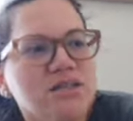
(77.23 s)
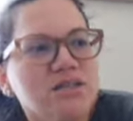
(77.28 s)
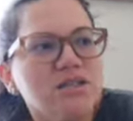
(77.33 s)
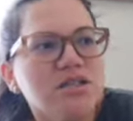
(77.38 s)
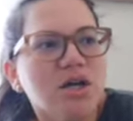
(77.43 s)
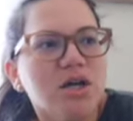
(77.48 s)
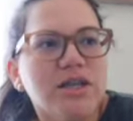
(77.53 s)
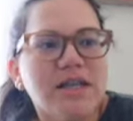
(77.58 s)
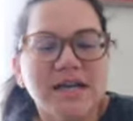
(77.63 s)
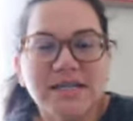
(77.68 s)

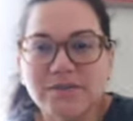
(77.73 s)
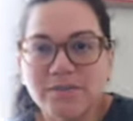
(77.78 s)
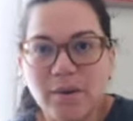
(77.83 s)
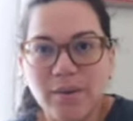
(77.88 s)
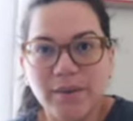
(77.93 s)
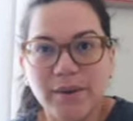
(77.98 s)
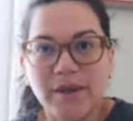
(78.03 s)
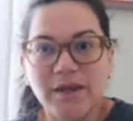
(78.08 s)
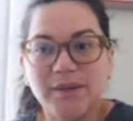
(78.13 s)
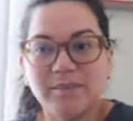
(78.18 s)
So that's what
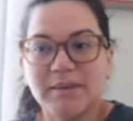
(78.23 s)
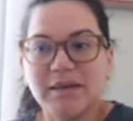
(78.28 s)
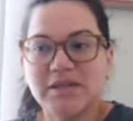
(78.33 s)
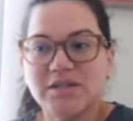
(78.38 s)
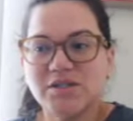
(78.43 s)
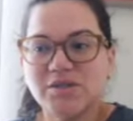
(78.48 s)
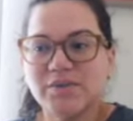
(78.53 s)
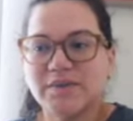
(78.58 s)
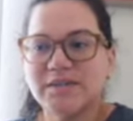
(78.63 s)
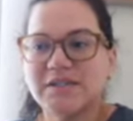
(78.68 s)
we're gonna be
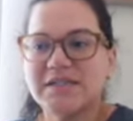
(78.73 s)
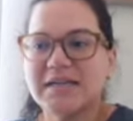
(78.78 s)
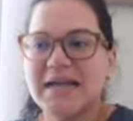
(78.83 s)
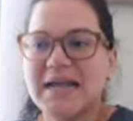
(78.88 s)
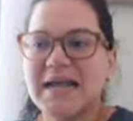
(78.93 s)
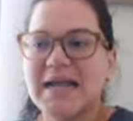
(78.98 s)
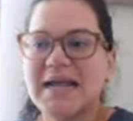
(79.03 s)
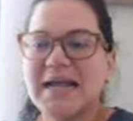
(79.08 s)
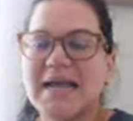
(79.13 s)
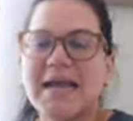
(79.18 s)
doing
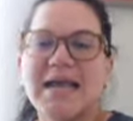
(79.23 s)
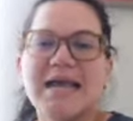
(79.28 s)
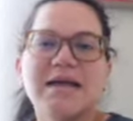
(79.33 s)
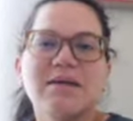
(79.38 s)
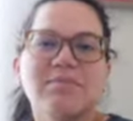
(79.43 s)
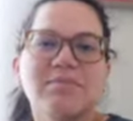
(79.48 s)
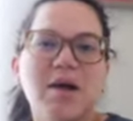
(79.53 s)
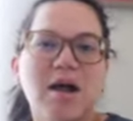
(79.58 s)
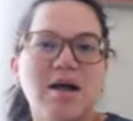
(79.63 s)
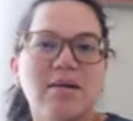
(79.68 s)
today
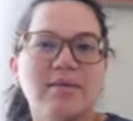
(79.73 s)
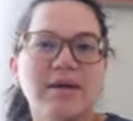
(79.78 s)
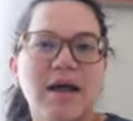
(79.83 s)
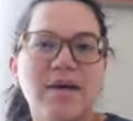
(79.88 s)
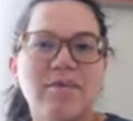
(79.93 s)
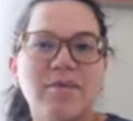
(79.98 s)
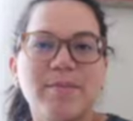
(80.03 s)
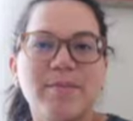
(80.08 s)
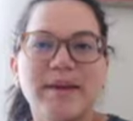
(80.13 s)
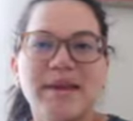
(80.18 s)
and probably I
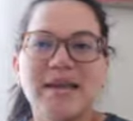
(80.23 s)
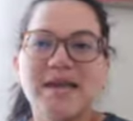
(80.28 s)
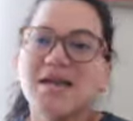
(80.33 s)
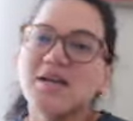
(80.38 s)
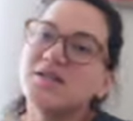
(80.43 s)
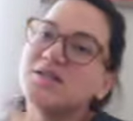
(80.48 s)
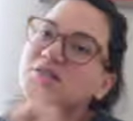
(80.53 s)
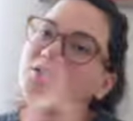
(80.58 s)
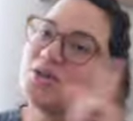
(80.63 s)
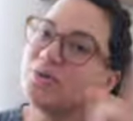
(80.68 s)
will be
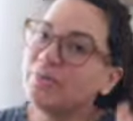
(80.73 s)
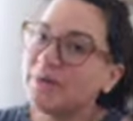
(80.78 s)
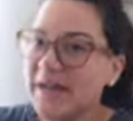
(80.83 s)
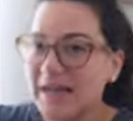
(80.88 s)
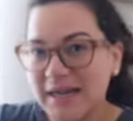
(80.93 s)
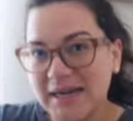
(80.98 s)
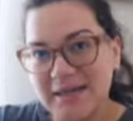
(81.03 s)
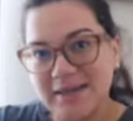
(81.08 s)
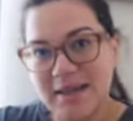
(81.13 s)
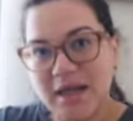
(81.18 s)

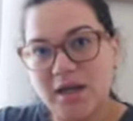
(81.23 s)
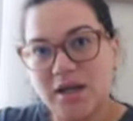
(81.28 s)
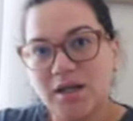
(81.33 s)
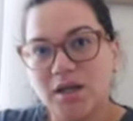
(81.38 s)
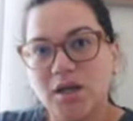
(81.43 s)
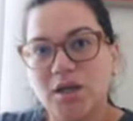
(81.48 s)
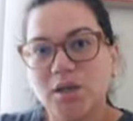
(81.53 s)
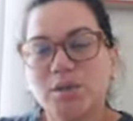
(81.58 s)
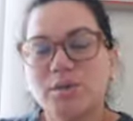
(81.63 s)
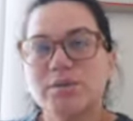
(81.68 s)
donating that
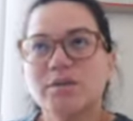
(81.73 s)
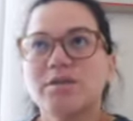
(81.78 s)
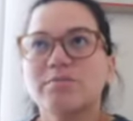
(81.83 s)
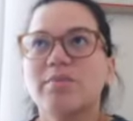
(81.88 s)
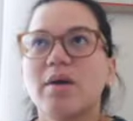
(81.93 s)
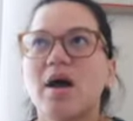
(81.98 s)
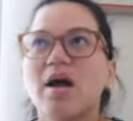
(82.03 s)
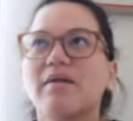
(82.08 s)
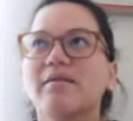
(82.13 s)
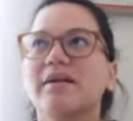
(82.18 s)
clothes,
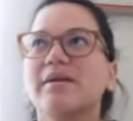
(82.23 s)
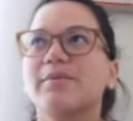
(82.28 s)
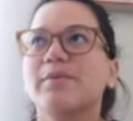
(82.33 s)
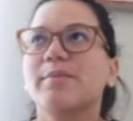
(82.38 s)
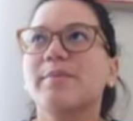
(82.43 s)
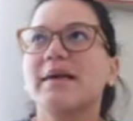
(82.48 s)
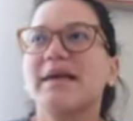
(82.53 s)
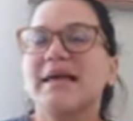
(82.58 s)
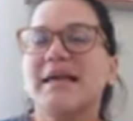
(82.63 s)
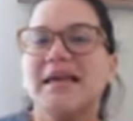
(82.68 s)
probably I will
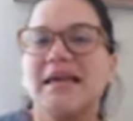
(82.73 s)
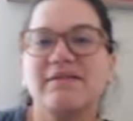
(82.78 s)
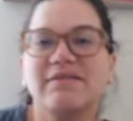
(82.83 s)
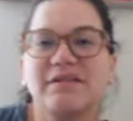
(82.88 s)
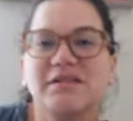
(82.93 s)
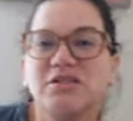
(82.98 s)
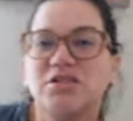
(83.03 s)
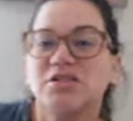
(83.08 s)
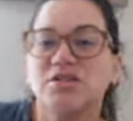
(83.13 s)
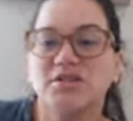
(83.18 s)
be
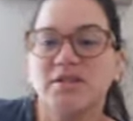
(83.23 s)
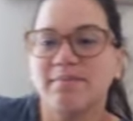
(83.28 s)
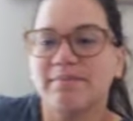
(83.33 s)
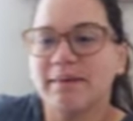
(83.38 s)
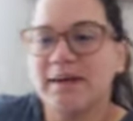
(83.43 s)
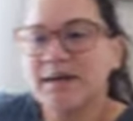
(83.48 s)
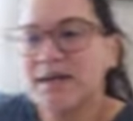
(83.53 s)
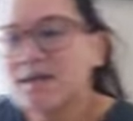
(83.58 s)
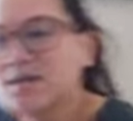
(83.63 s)
giving to somebody